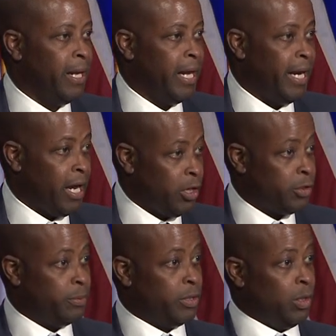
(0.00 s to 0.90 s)
And that
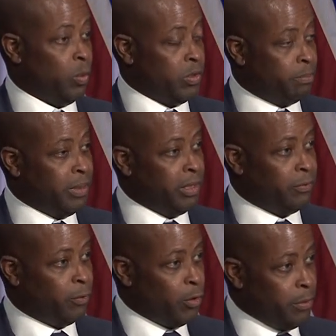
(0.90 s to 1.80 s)
hospital was built
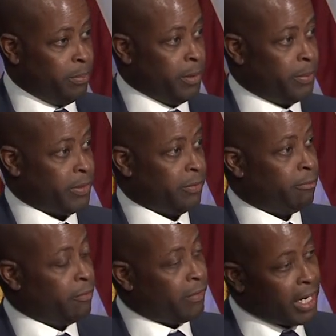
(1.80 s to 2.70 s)
for the purpose of
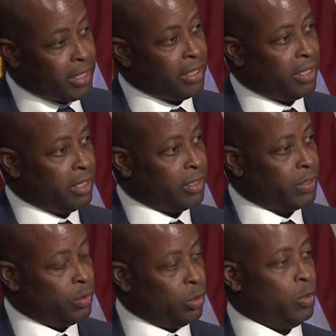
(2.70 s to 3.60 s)
providing care to
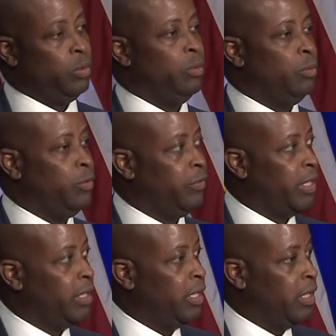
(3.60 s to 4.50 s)
those who were
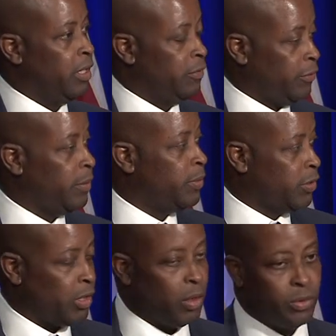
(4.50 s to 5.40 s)
moving from the
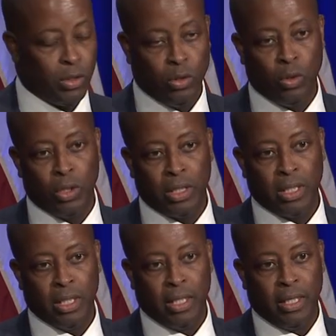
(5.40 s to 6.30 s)
south to the north.
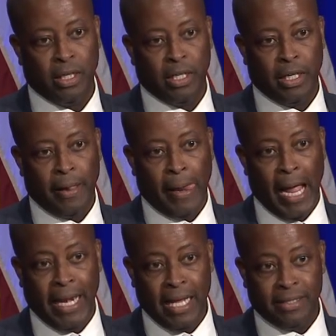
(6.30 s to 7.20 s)

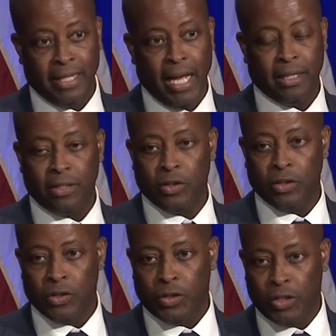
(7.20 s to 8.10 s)
And as that
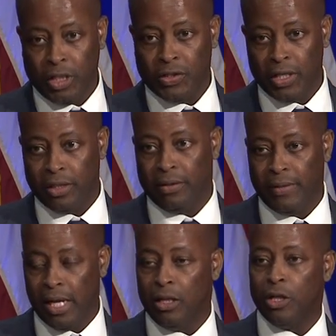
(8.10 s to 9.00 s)
success of
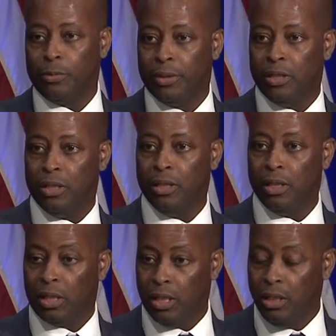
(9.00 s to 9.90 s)
that hospital
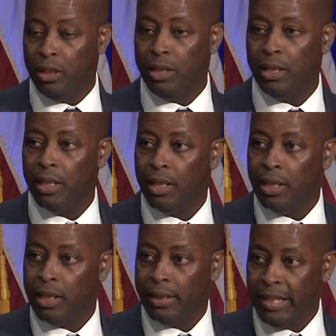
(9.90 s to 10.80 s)
occurred,
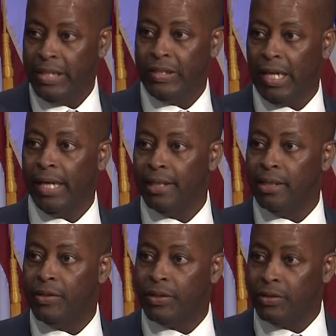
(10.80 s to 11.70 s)
they
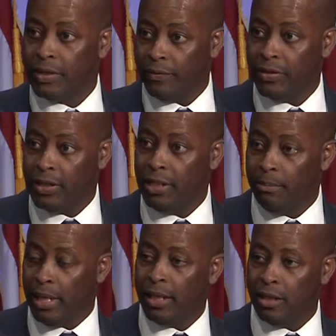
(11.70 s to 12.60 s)
decided, 17
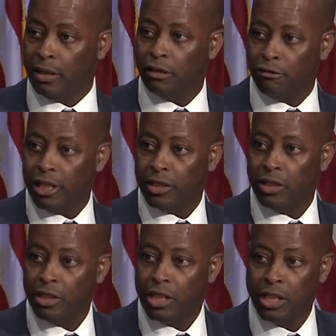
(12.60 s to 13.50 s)
men in a
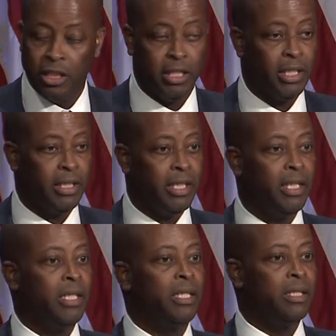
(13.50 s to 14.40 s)
congressional church, that they
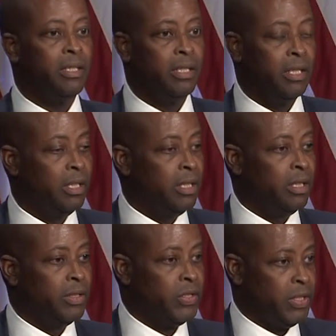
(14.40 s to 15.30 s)
needed
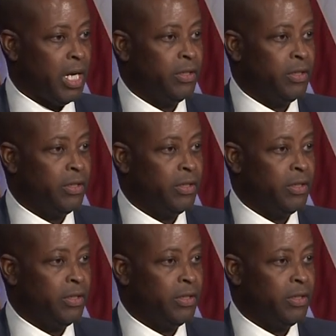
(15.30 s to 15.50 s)
to start